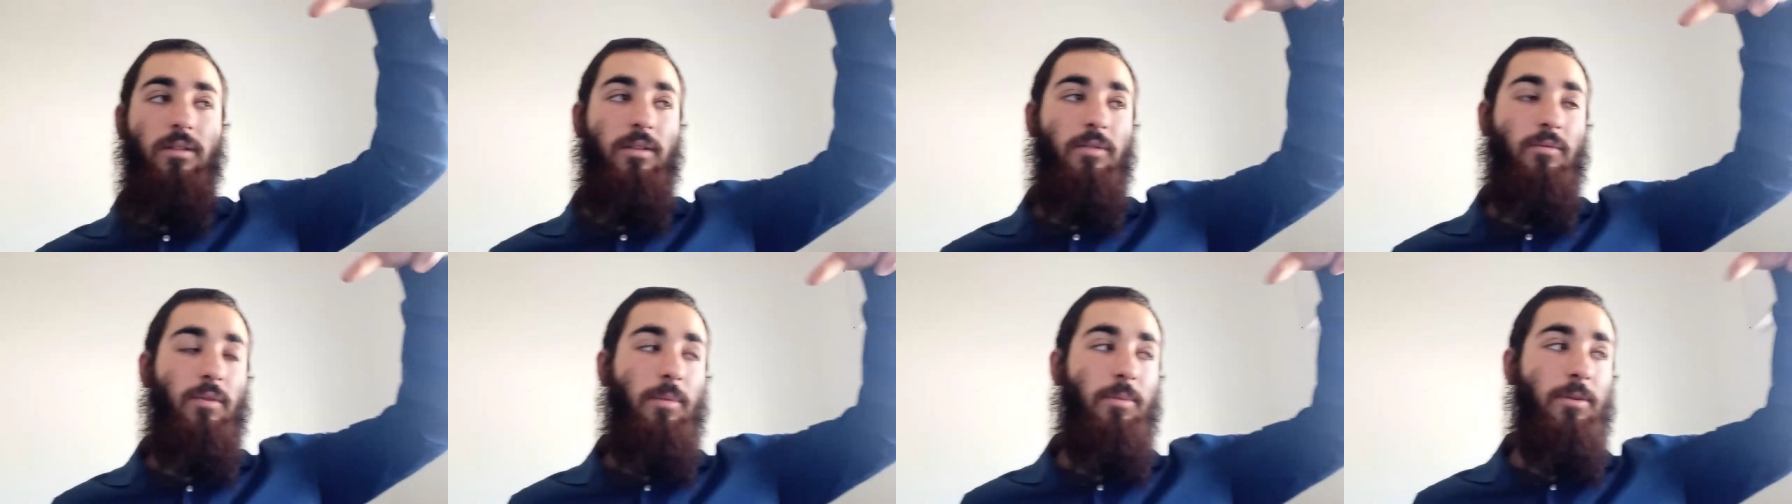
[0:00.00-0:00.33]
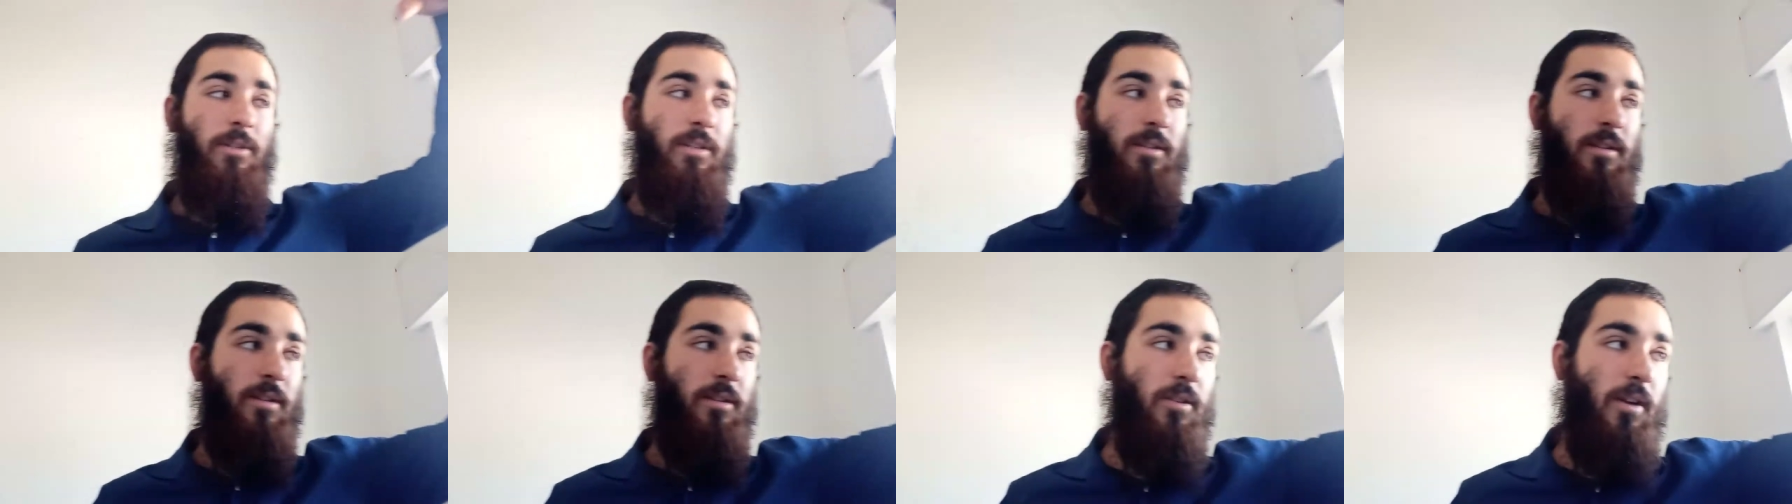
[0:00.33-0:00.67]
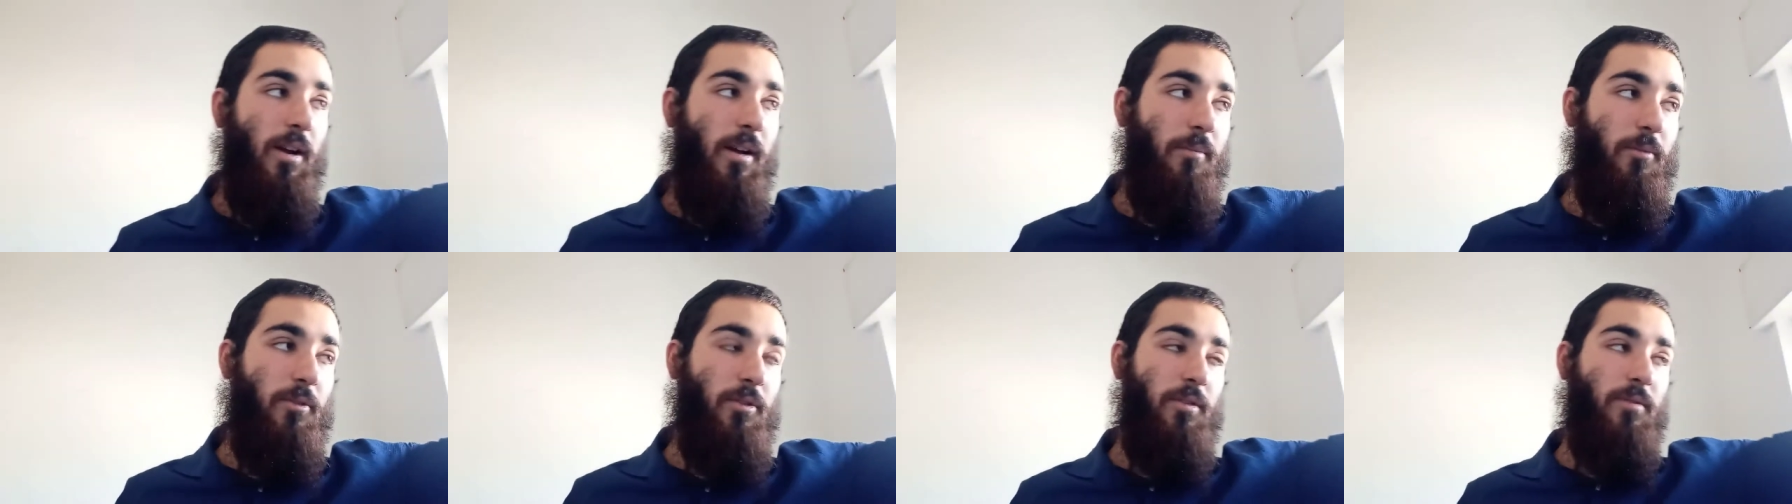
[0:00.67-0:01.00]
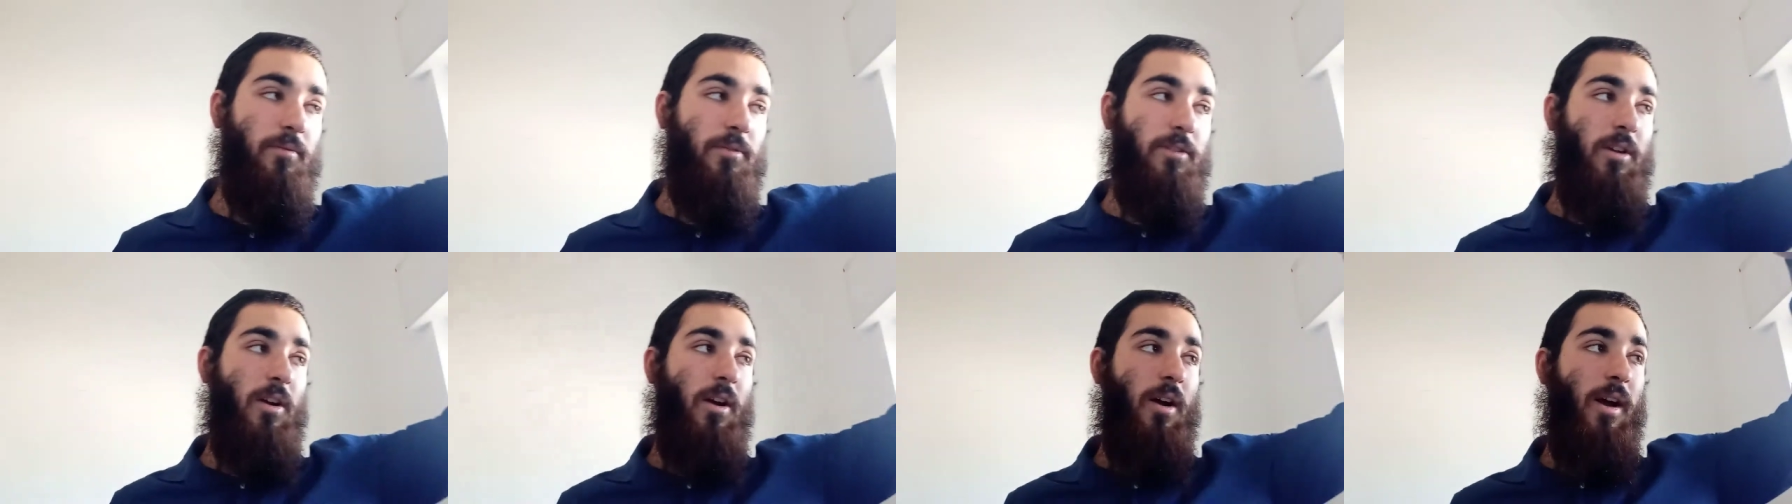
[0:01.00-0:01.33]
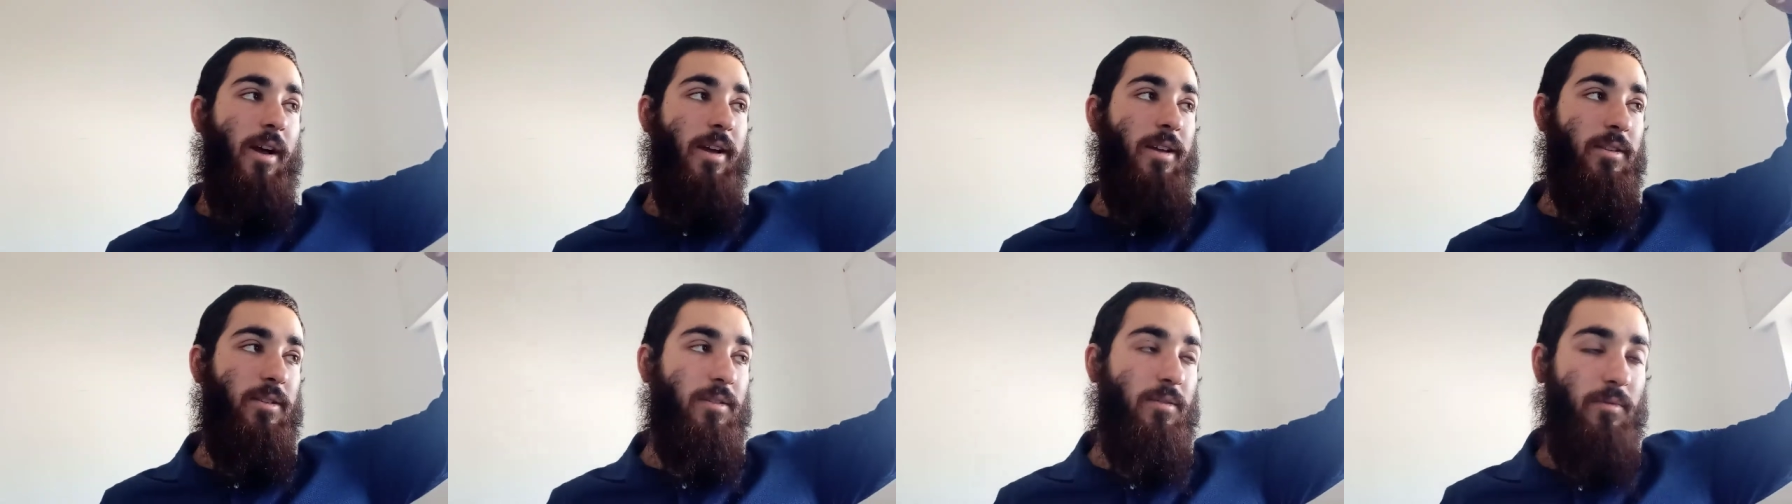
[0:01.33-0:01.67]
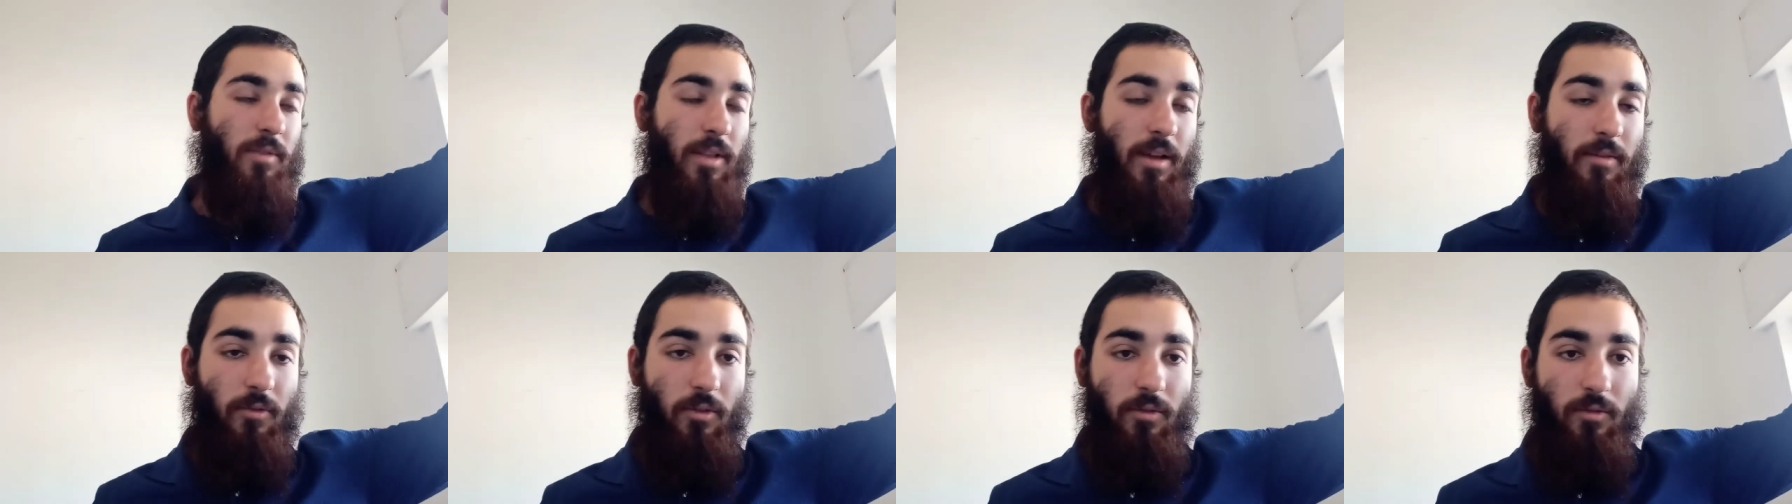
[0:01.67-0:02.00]
represents the time where there was the highest
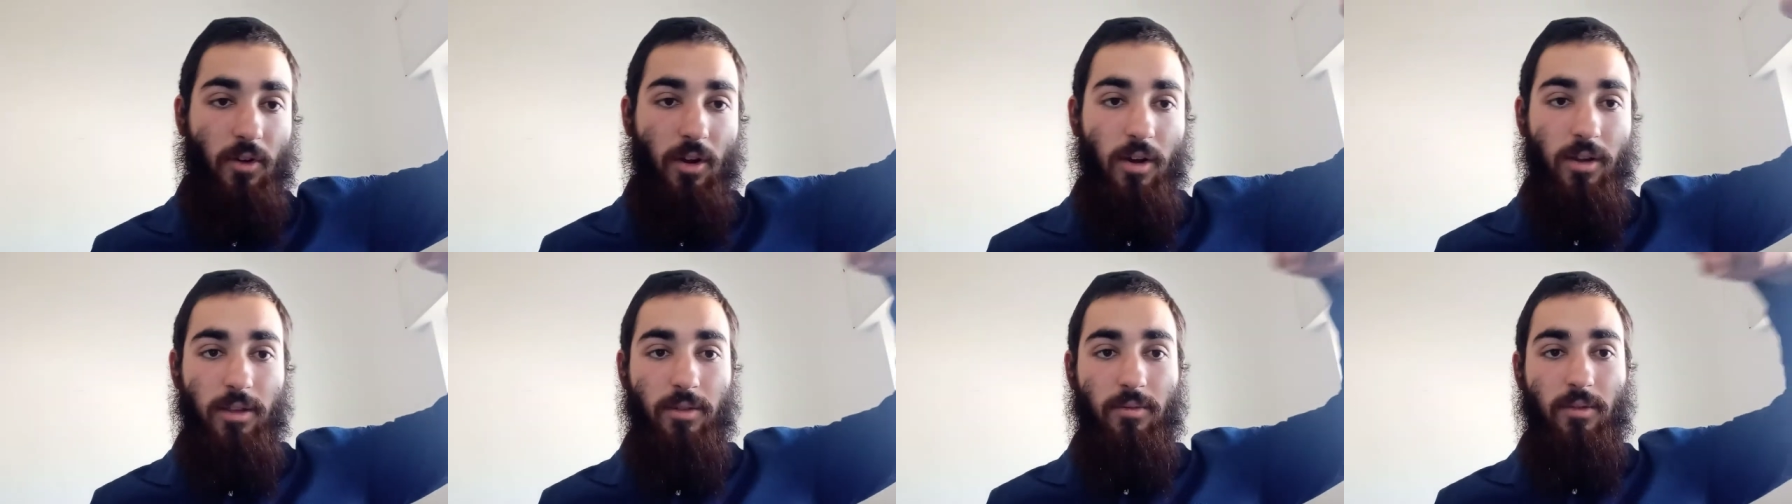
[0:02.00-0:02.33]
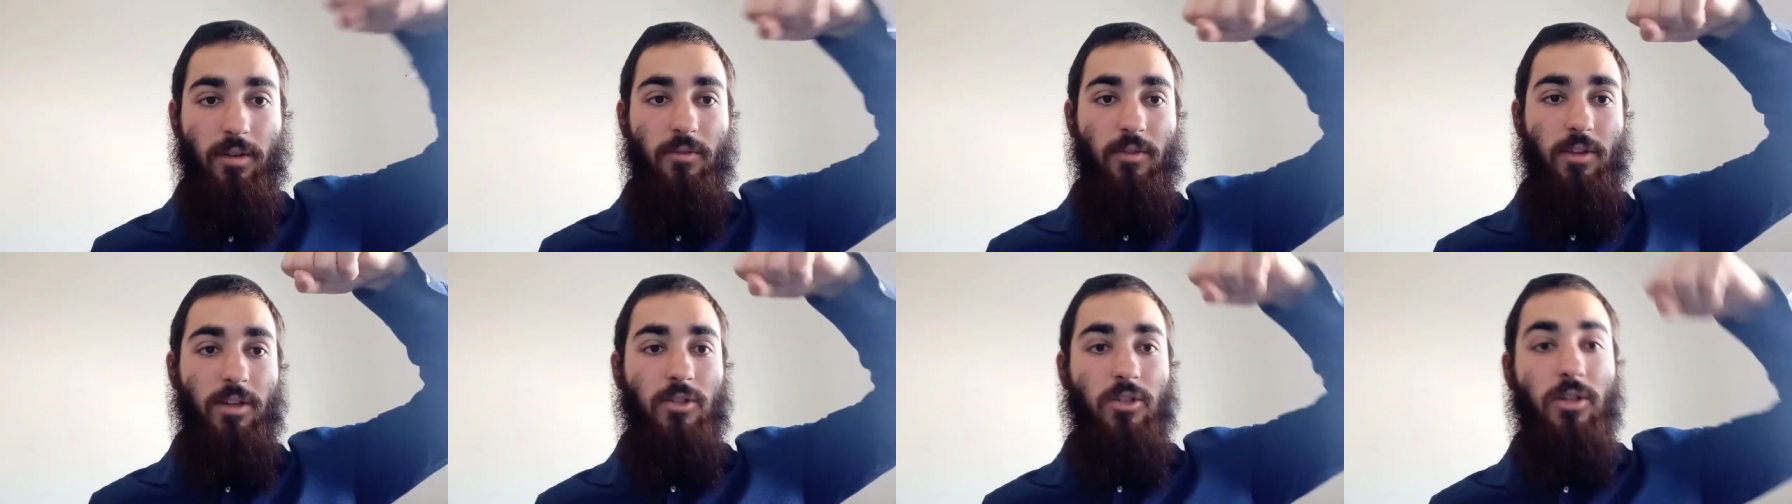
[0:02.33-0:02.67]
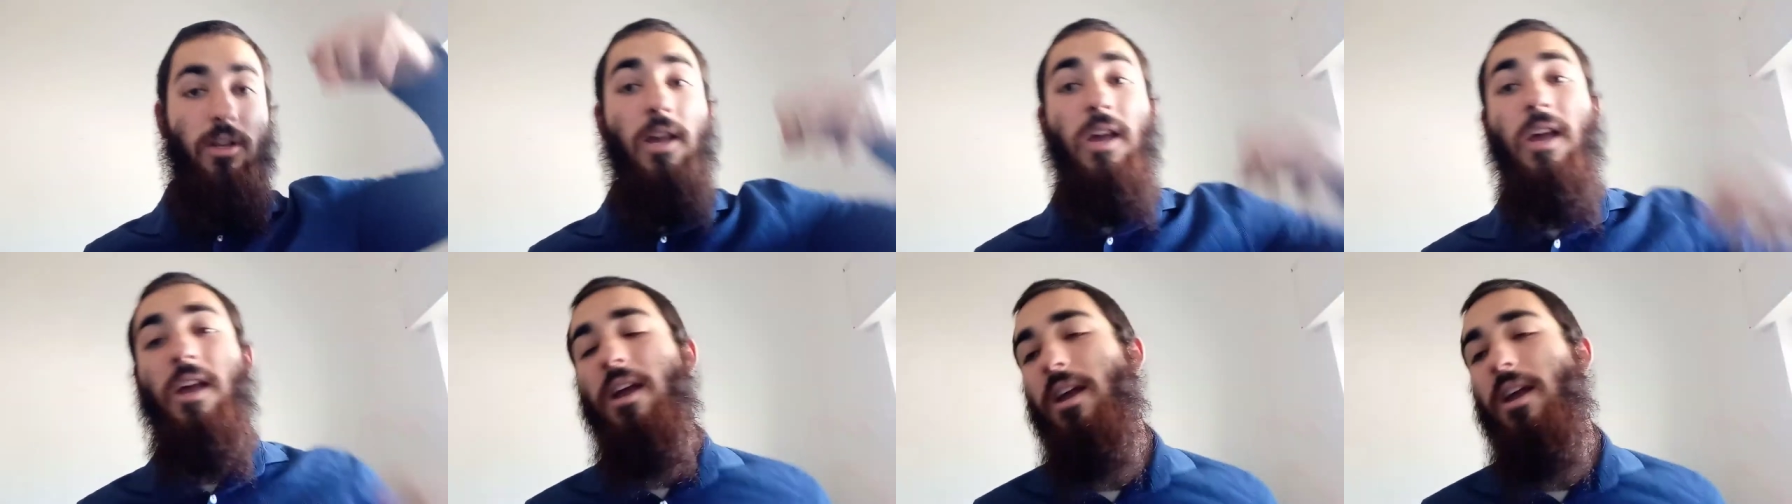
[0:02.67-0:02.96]
level of godly revelation.